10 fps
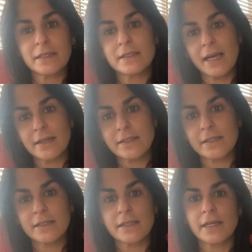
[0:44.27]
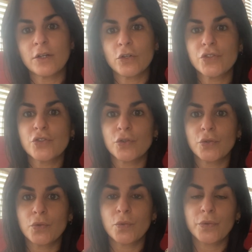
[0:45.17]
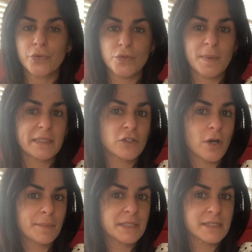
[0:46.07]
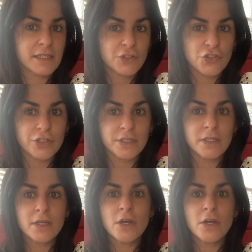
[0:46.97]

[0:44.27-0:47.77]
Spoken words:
to taxes and also with respect to compensation